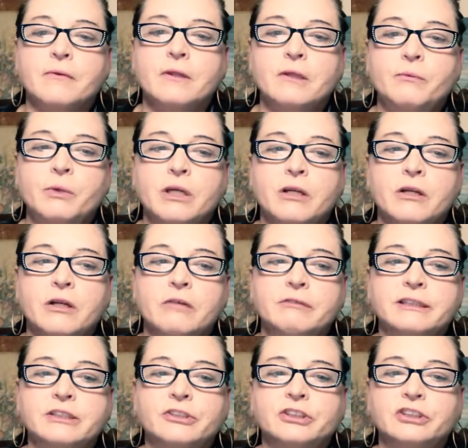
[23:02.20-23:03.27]
We can all
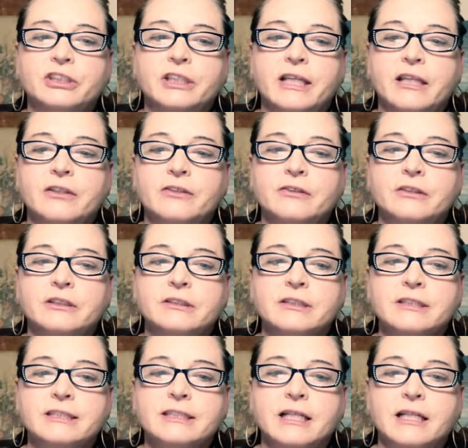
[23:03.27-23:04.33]
research together and
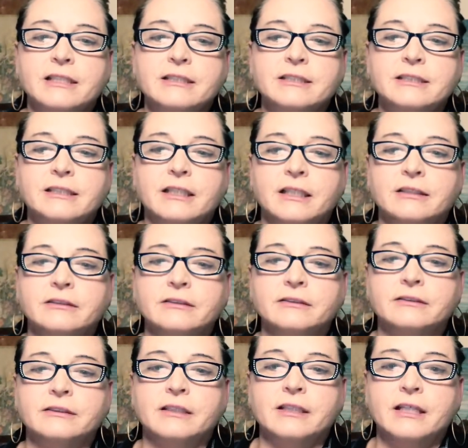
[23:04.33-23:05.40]
discuss and
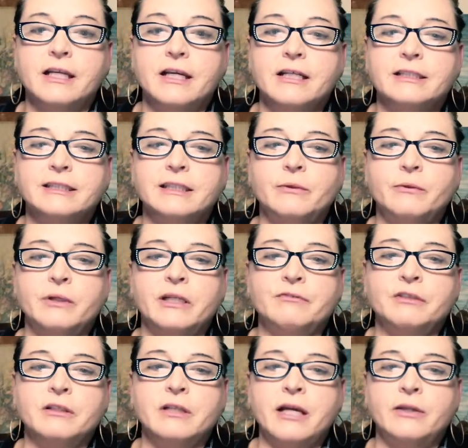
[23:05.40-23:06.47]
see whatever
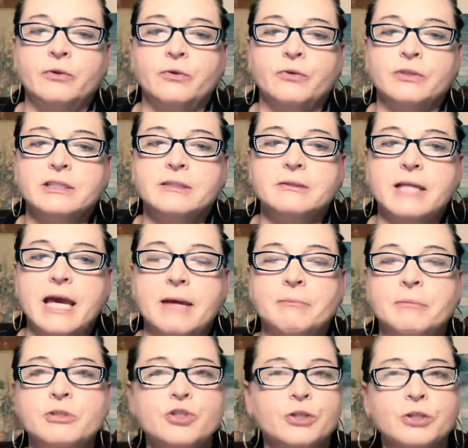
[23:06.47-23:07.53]
I know there's
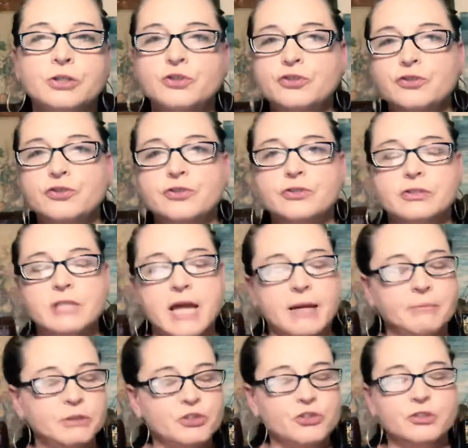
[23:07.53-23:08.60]

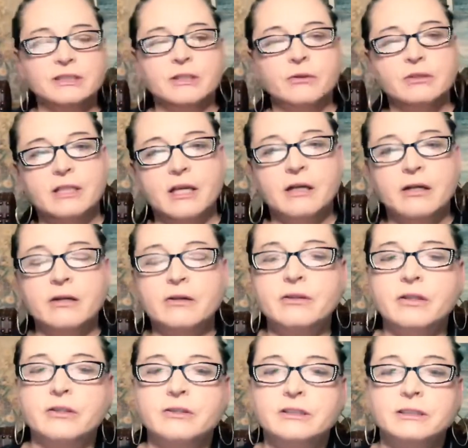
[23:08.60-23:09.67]
amateurs out there,
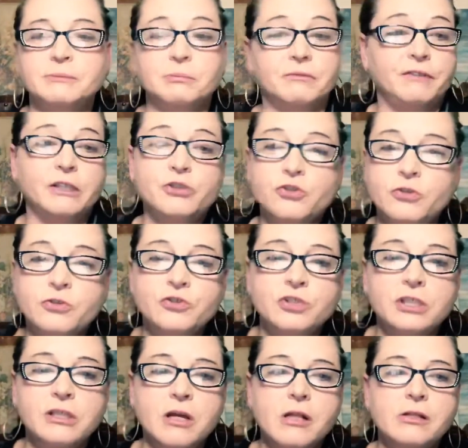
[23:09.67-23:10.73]
there's professional
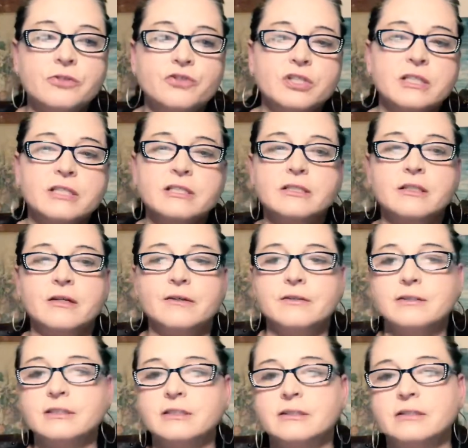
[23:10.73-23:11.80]
genealogists,
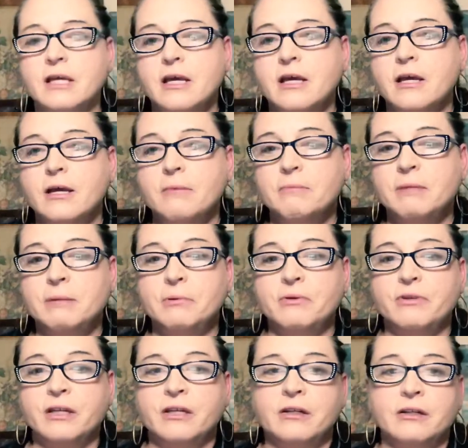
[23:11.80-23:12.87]
there's people
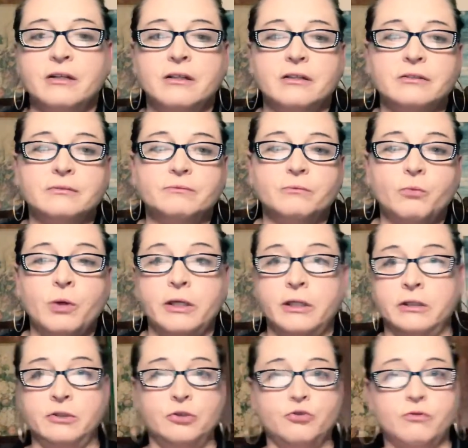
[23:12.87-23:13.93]
that are wanting
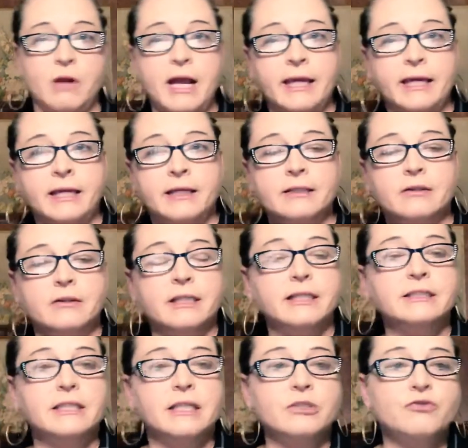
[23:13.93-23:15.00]
to try it on
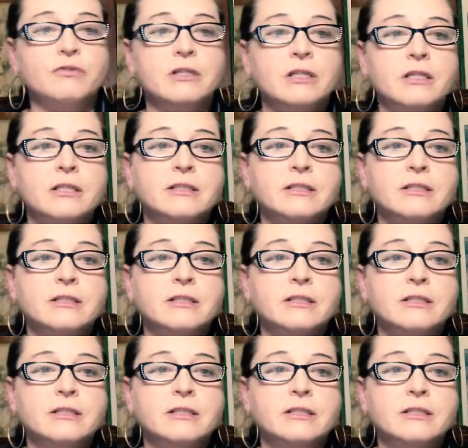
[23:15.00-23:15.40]
Ancestry.